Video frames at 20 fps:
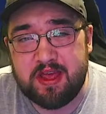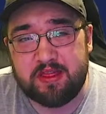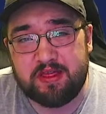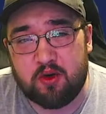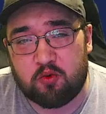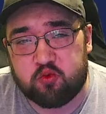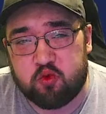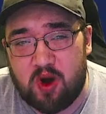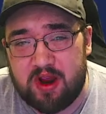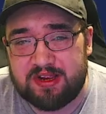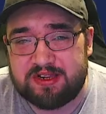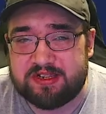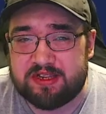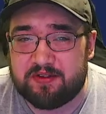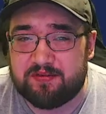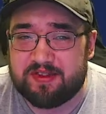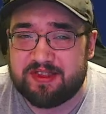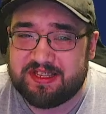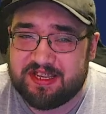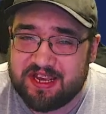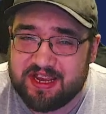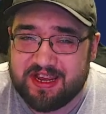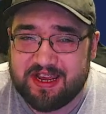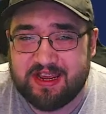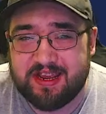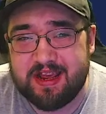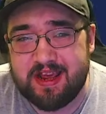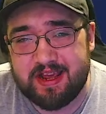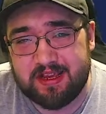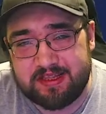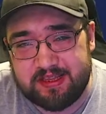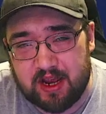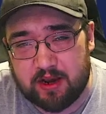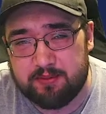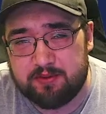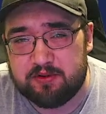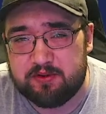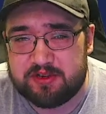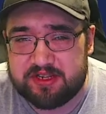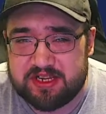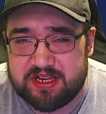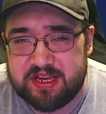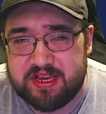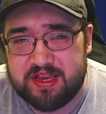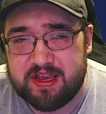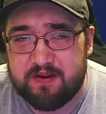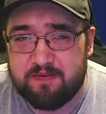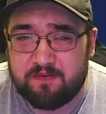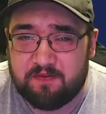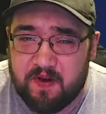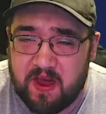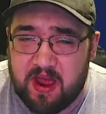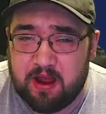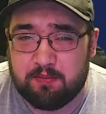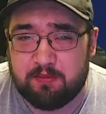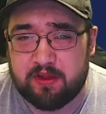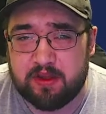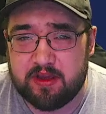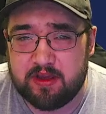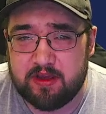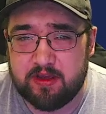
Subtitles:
the rest of the TWC family.